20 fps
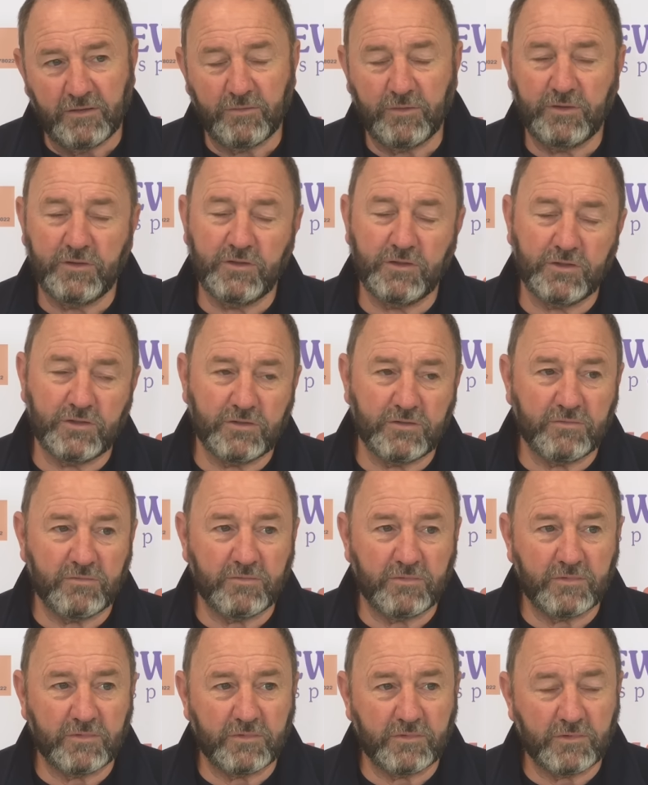we just
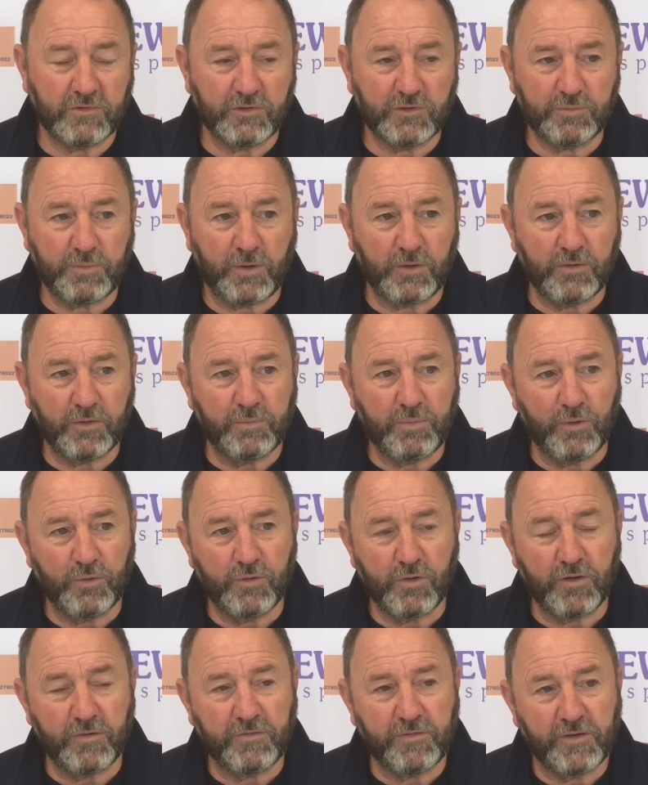spoke to Paul
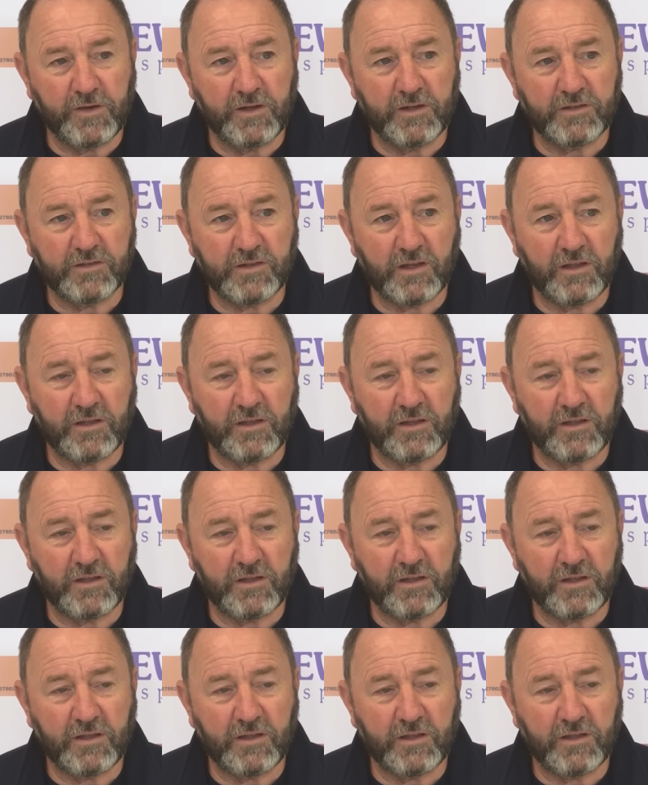Godfrey,